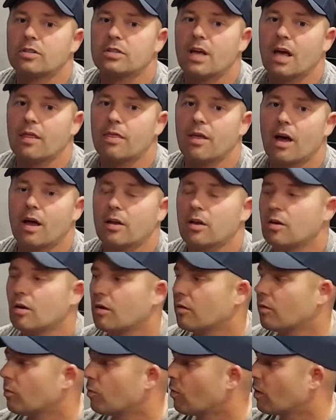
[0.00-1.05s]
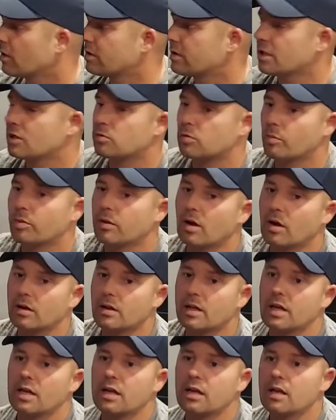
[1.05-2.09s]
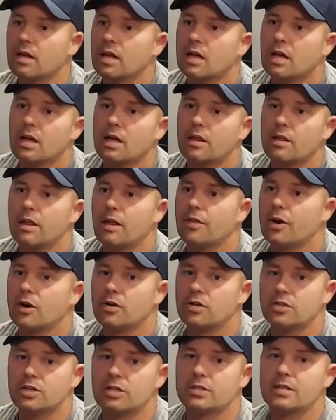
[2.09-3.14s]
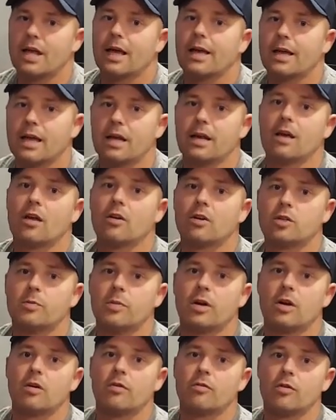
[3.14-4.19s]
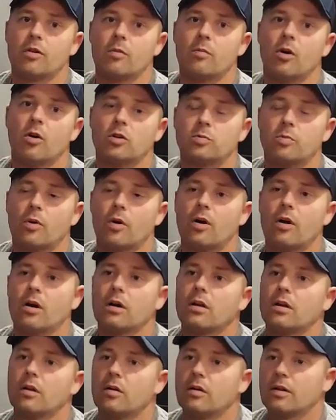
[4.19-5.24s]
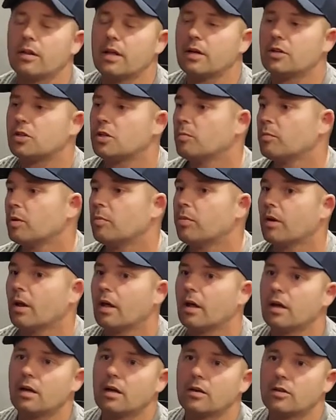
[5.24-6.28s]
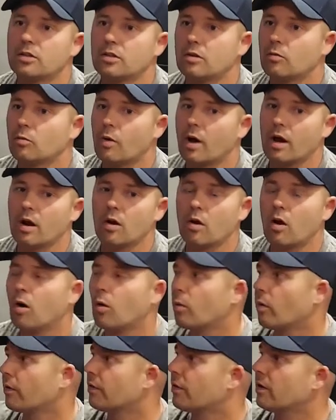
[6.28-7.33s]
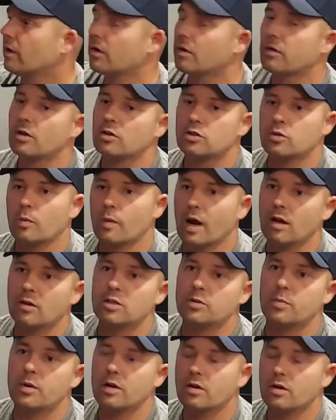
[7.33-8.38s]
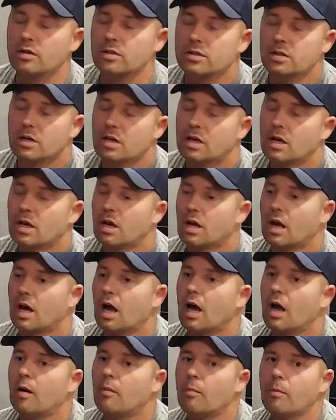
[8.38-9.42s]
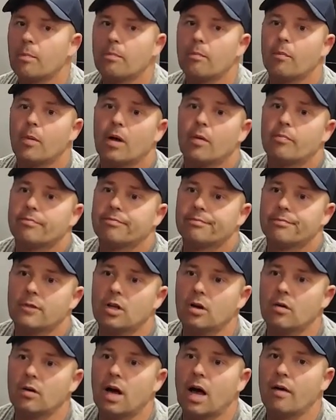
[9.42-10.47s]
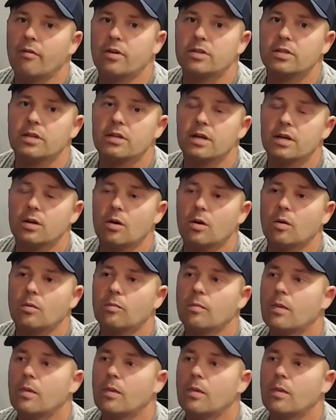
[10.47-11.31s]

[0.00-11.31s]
I thought, you know, once these were plugged in, that they're just like any other speaker for the most part, you know, that they should be playing right along with the surround speakers. But, you know, obviously they don't.